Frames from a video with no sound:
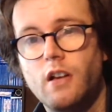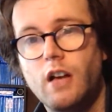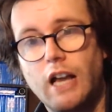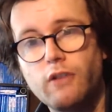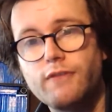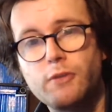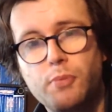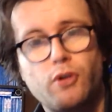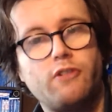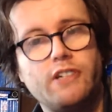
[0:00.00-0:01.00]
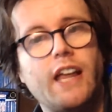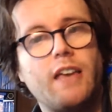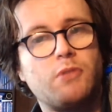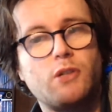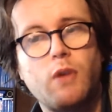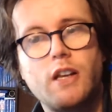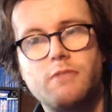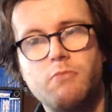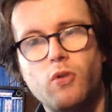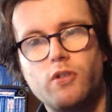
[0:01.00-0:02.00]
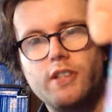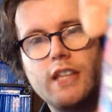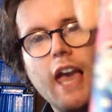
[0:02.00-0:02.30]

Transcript: I love the brewery names as well as more the